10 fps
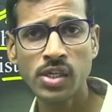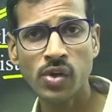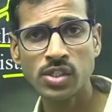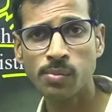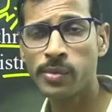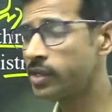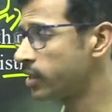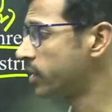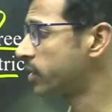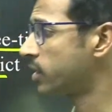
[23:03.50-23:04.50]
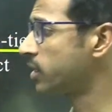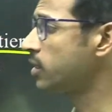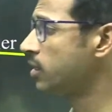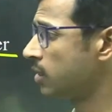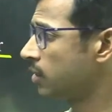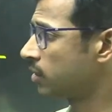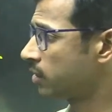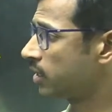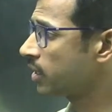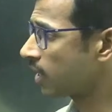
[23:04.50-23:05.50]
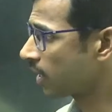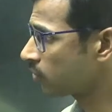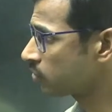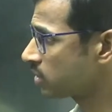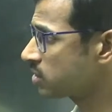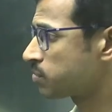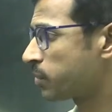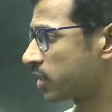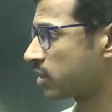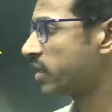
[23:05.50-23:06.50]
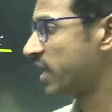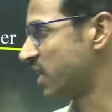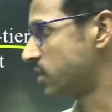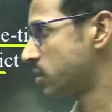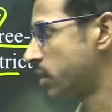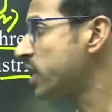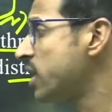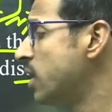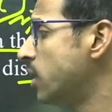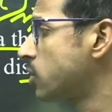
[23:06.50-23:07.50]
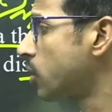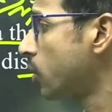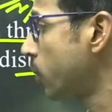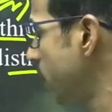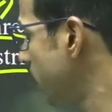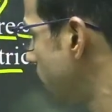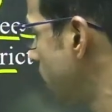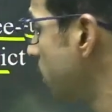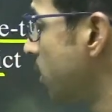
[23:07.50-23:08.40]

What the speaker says: assembly relatedly, they have this particular age, right? So here